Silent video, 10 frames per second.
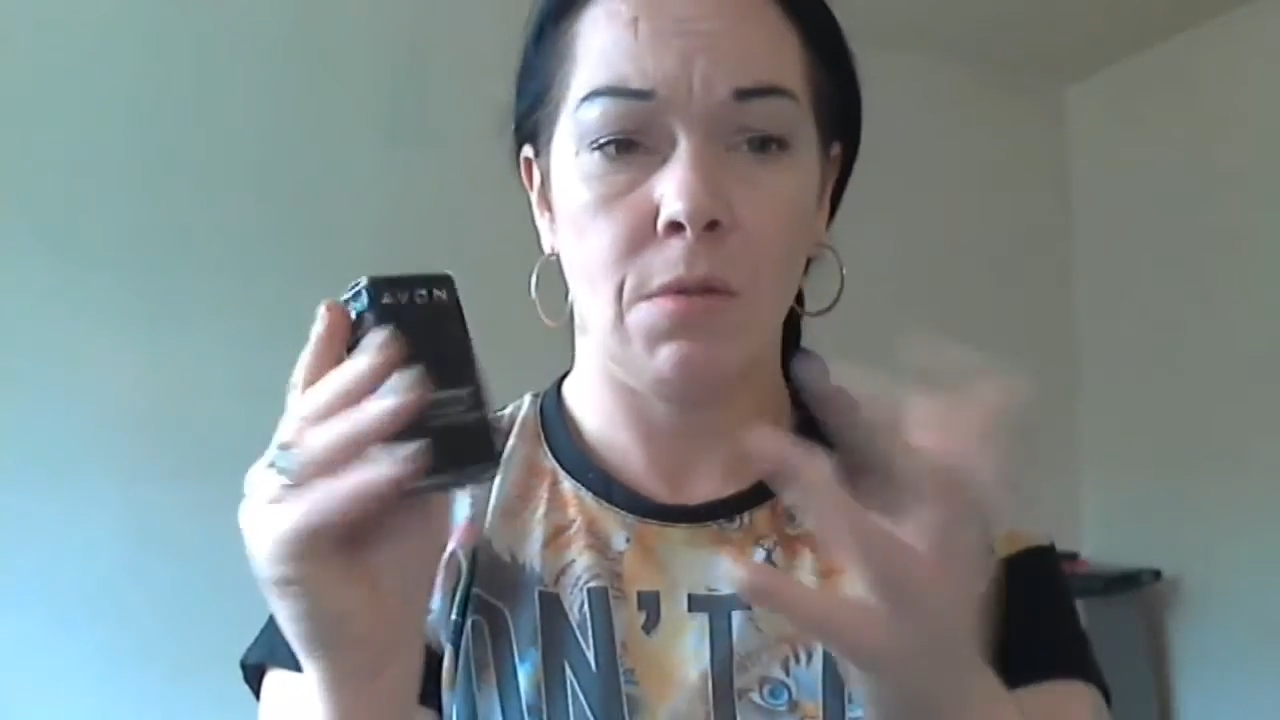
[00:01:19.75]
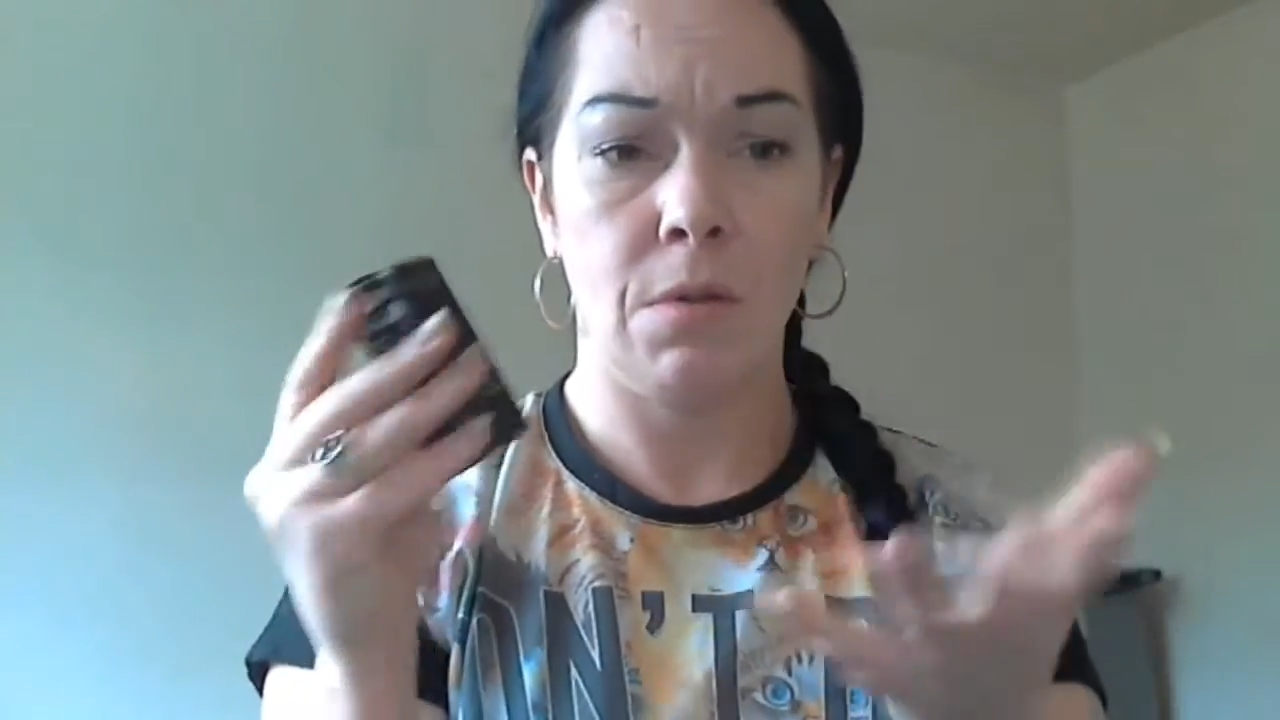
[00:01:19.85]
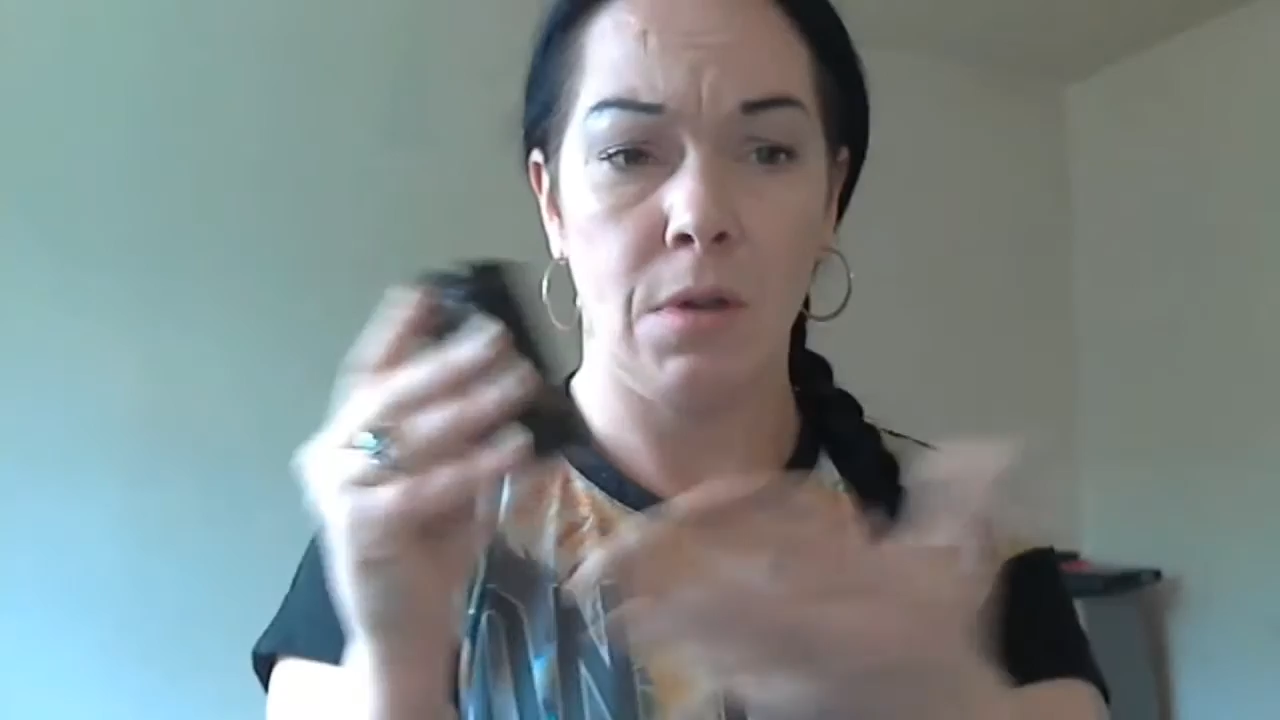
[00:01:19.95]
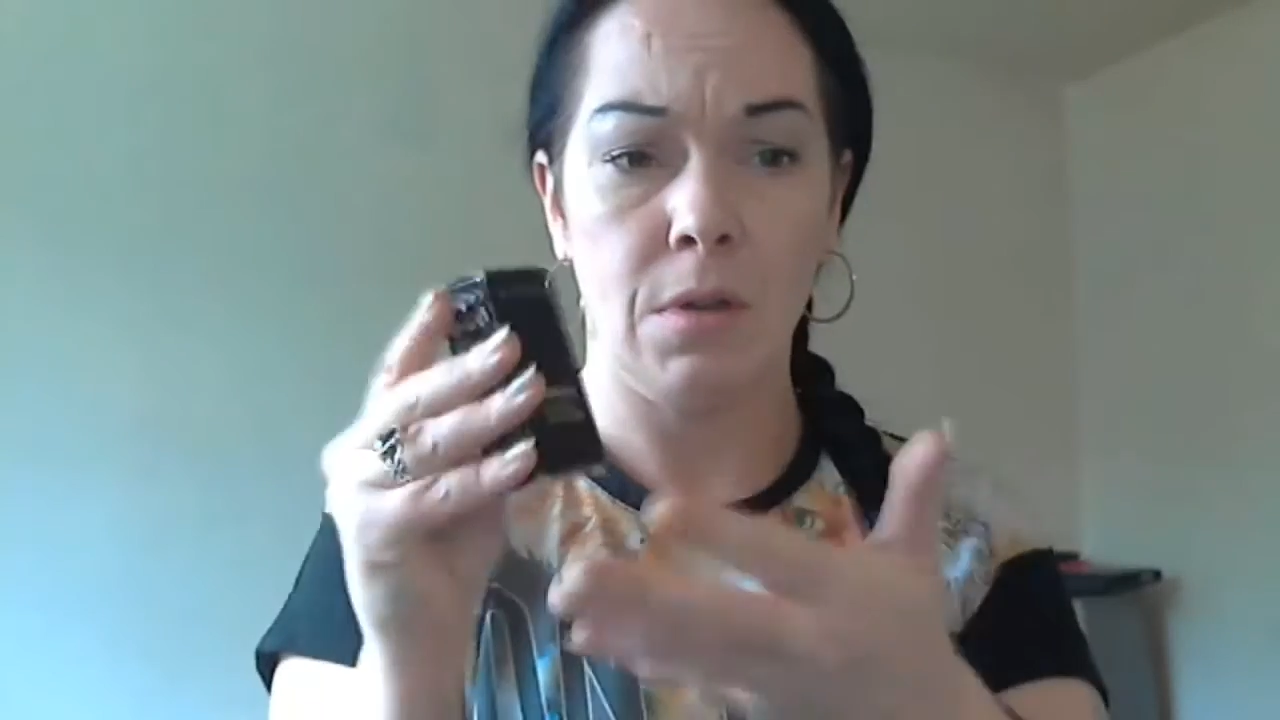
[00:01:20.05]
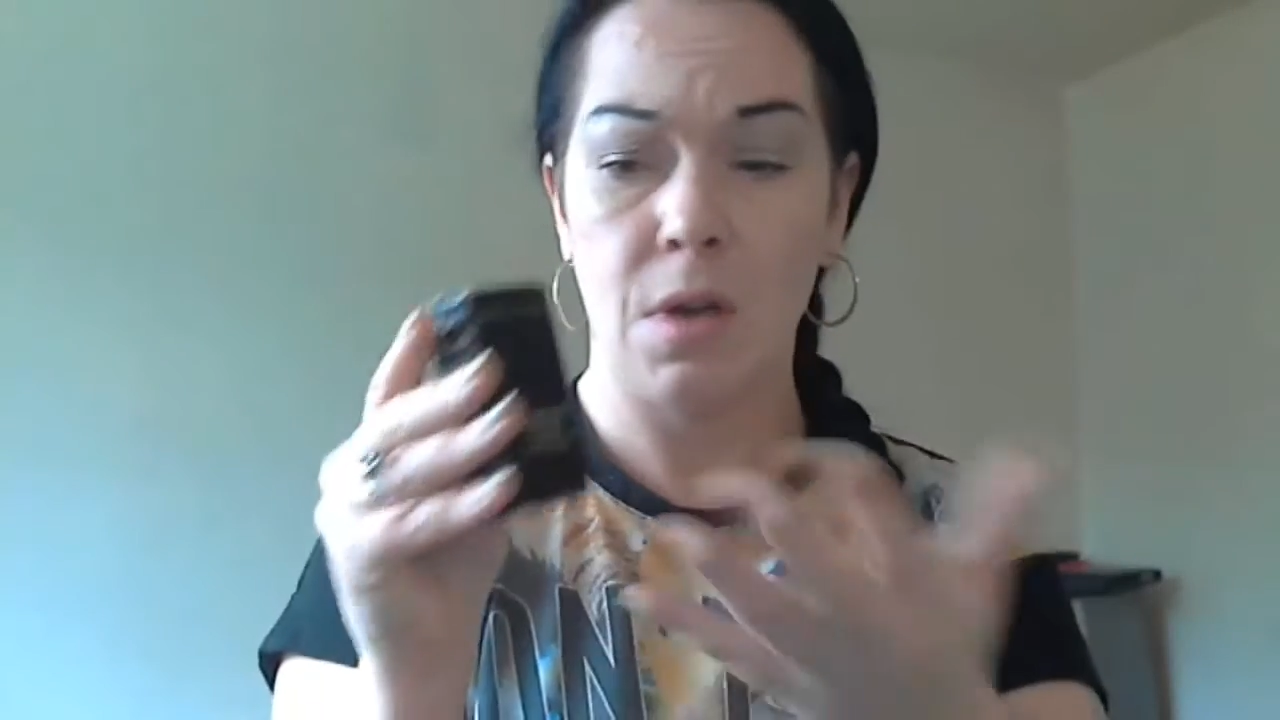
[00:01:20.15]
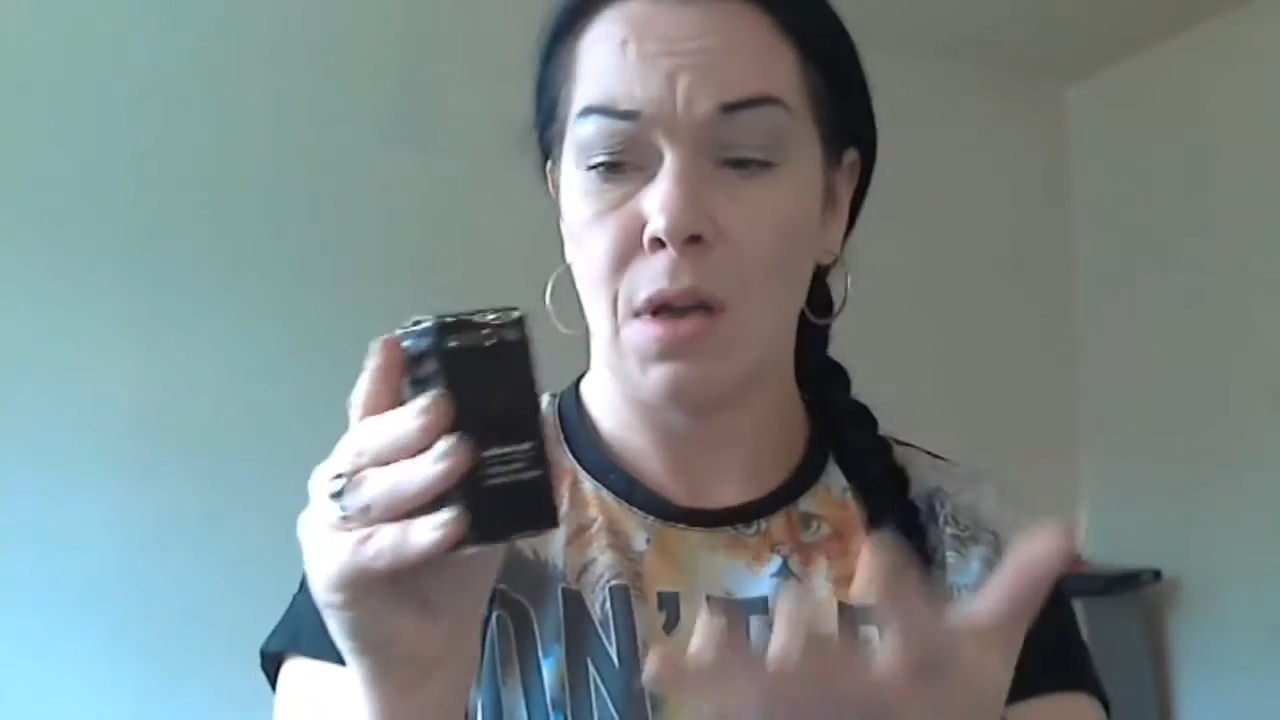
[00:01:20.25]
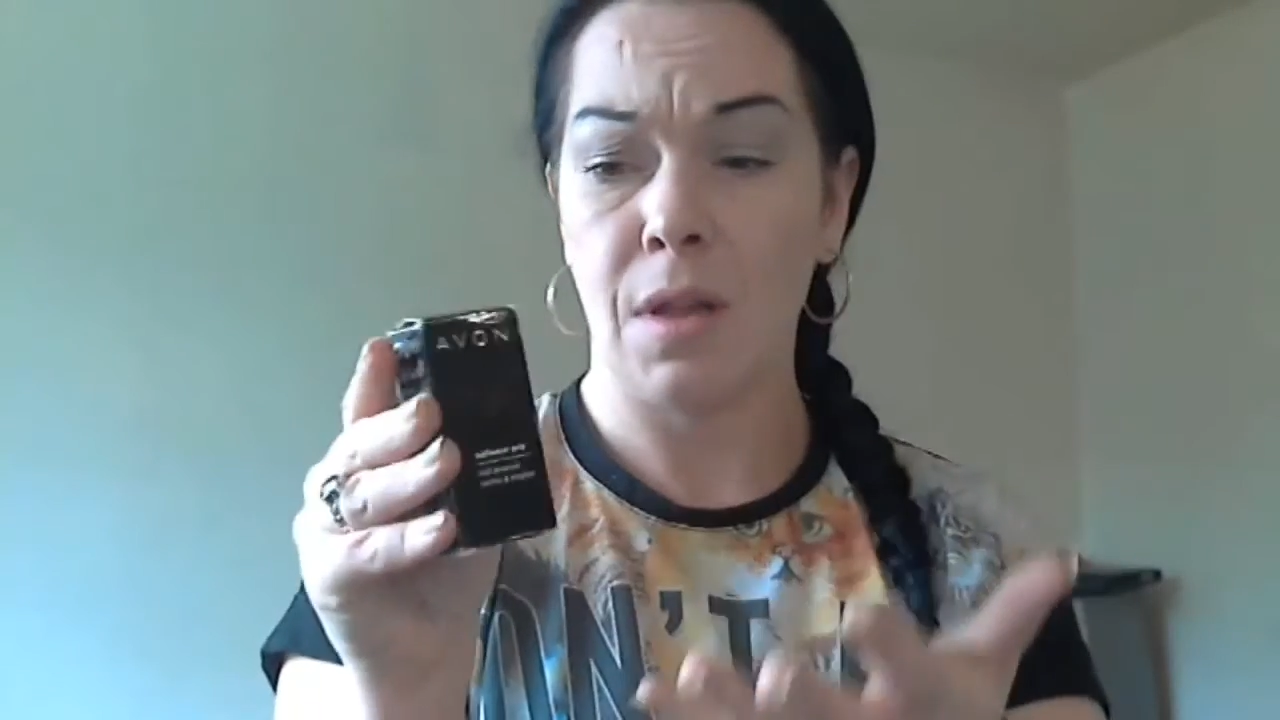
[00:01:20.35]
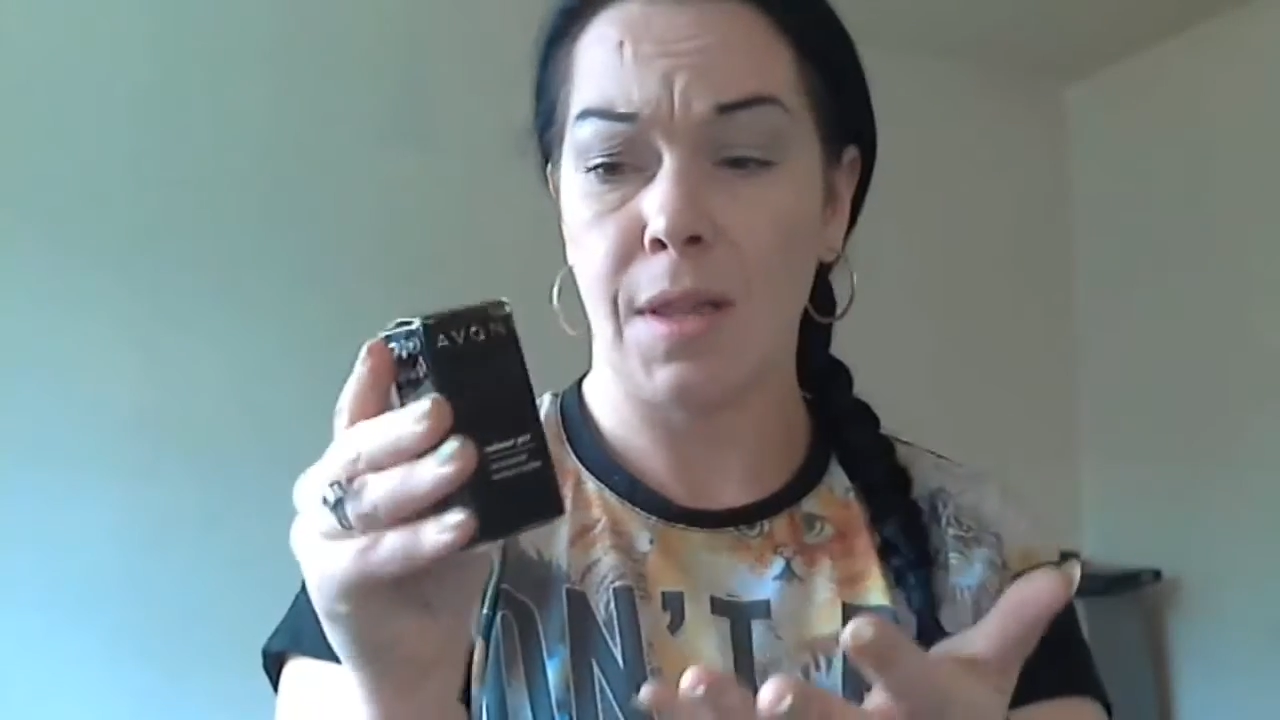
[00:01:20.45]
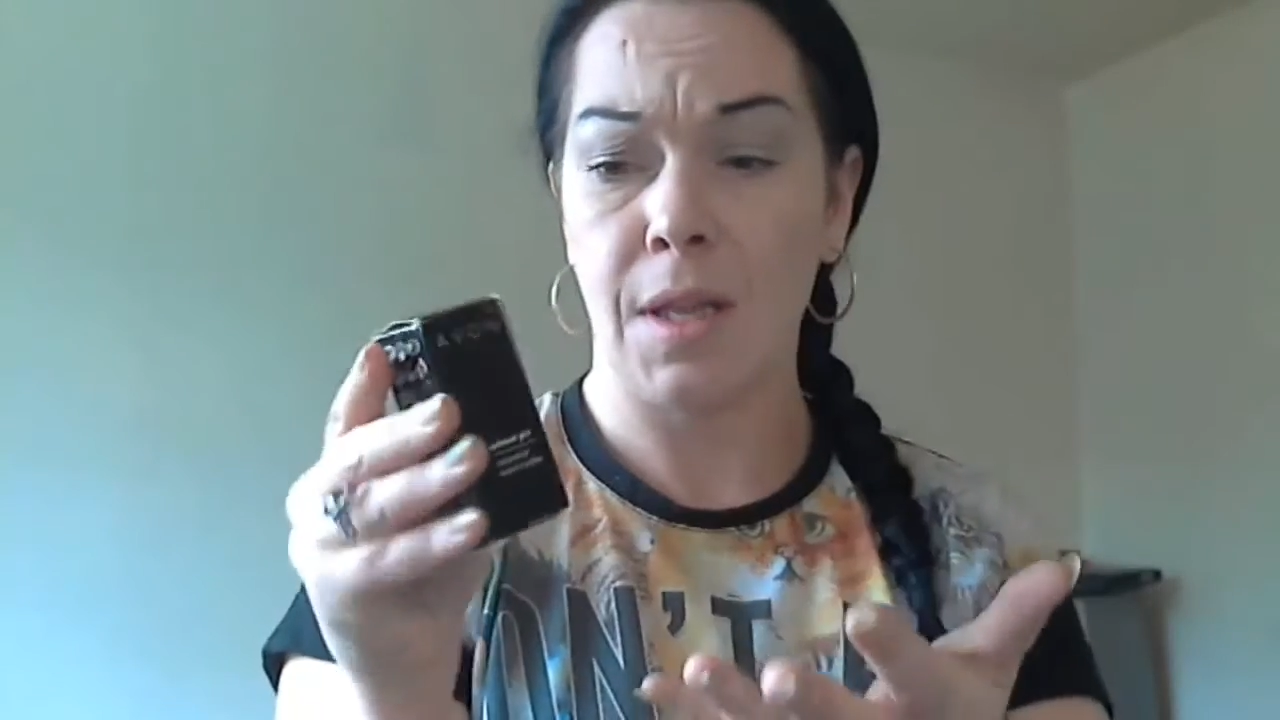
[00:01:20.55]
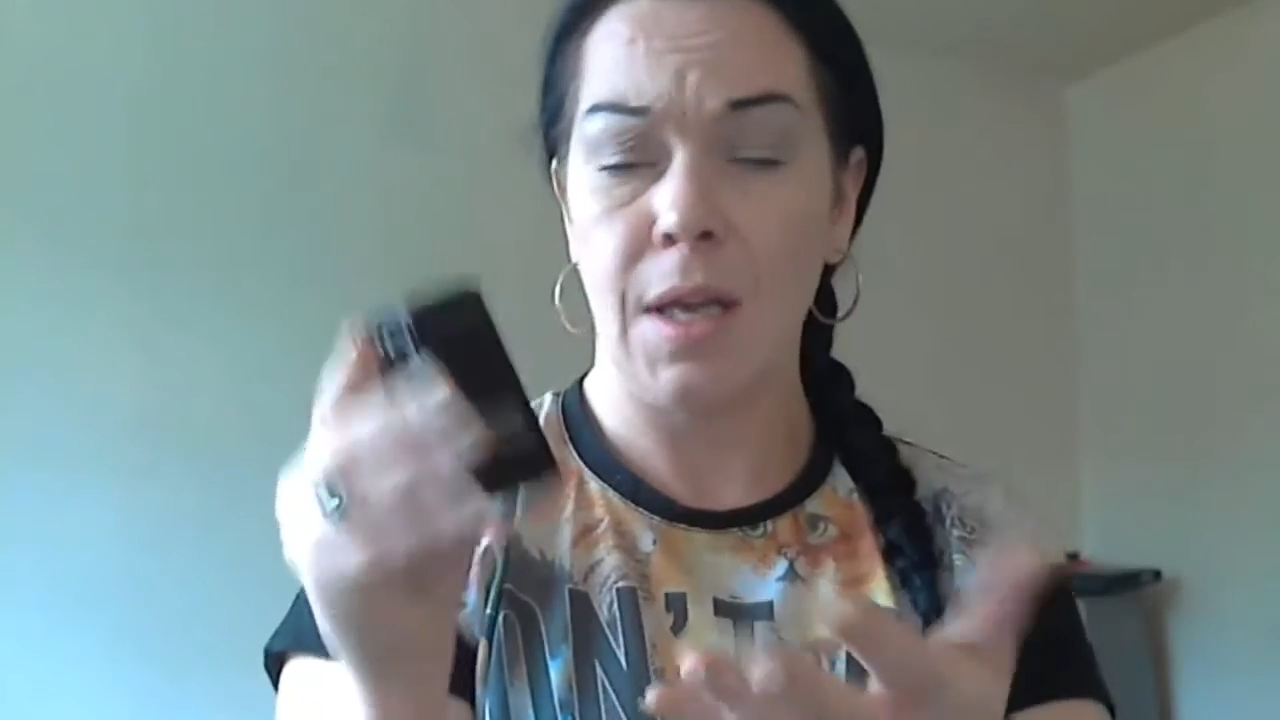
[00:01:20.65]
you can't
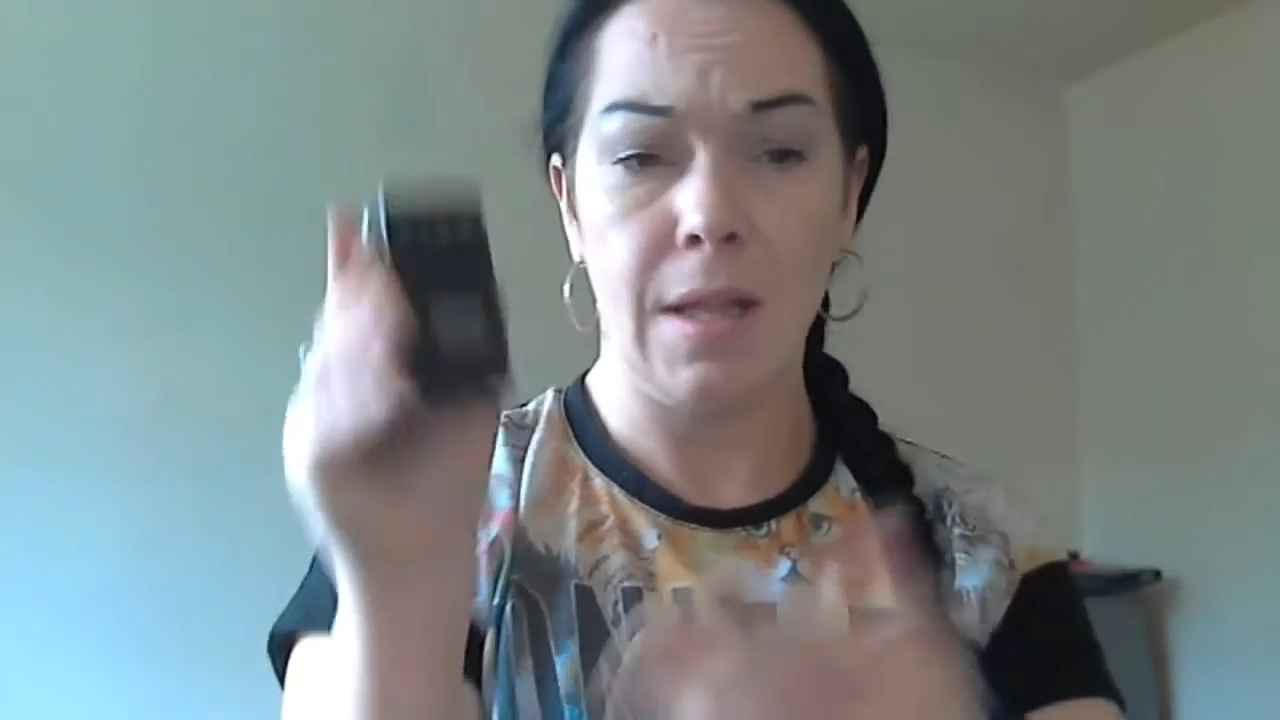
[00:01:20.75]
see,